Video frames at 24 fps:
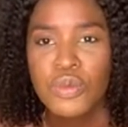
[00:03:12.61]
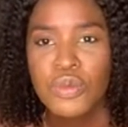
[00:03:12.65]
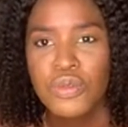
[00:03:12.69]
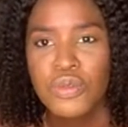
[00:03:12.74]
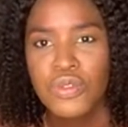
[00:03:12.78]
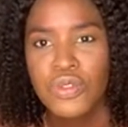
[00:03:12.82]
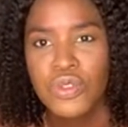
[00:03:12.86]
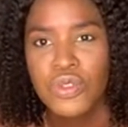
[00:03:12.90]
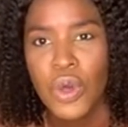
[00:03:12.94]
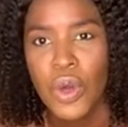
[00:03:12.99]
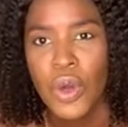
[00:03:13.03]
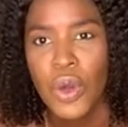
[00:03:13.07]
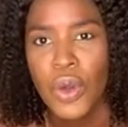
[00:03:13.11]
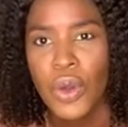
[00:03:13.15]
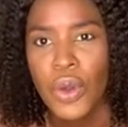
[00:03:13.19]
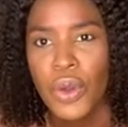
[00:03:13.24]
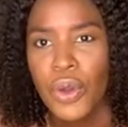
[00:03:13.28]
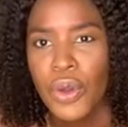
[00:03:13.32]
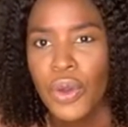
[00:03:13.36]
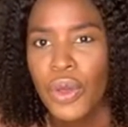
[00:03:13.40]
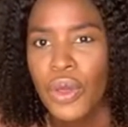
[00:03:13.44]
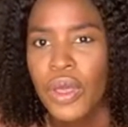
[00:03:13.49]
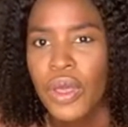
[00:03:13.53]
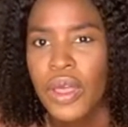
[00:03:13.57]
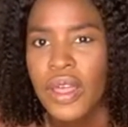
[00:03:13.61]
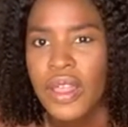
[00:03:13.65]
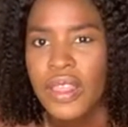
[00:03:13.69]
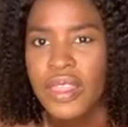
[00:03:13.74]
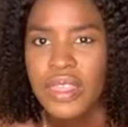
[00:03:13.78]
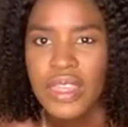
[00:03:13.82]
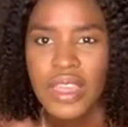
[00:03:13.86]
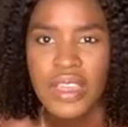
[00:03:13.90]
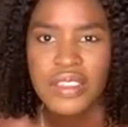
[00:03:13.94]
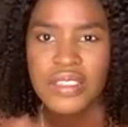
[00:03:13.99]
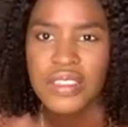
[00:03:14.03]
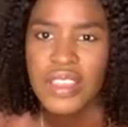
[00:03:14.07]
So
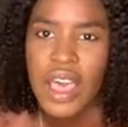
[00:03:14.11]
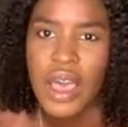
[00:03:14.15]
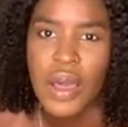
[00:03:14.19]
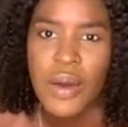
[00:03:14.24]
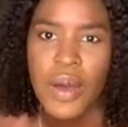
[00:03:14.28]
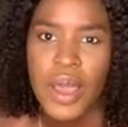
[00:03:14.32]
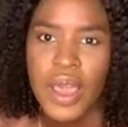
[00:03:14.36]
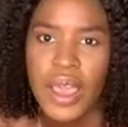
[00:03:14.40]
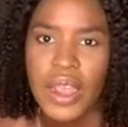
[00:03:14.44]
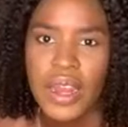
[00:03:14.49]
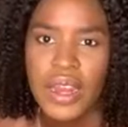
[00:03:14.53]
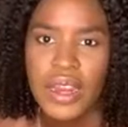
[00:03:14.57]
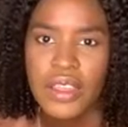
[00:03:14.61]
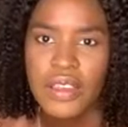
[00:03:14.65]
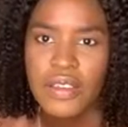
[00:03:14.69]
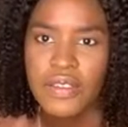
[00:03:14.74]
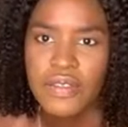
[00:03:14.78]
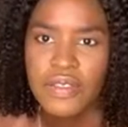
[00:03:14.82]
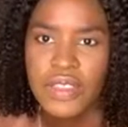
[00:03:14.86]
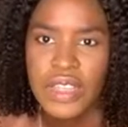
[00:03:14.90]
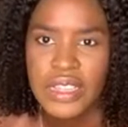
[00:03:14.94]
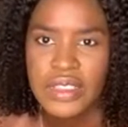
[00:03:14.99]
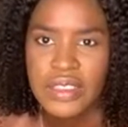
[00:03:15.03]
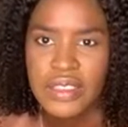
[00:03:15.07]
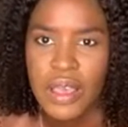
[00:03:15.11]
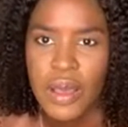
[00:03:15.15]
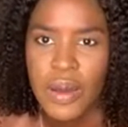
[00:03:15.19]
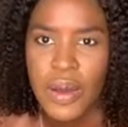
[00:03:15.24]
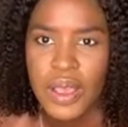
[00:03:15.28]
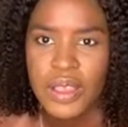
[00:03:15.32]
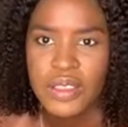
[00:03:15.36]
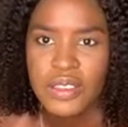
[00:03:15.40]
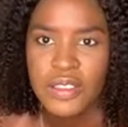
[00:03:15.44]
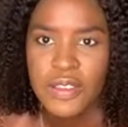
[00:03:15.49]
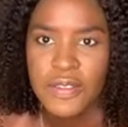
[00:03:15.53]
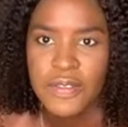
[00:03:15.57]
that's how I live. That's how I
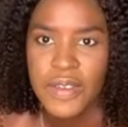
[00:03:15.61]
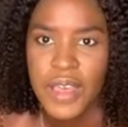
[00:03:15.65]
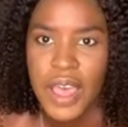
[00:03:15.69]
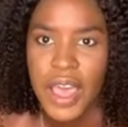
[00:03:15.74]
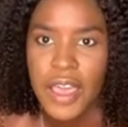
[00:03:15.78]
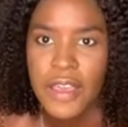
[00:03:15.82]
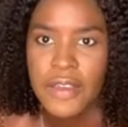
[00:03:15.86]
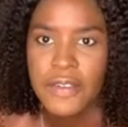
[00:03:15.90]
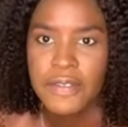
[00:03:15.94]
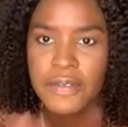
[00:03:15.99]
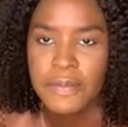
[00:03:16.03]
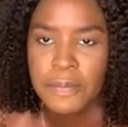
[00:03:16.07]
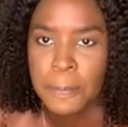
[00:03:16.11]
survive.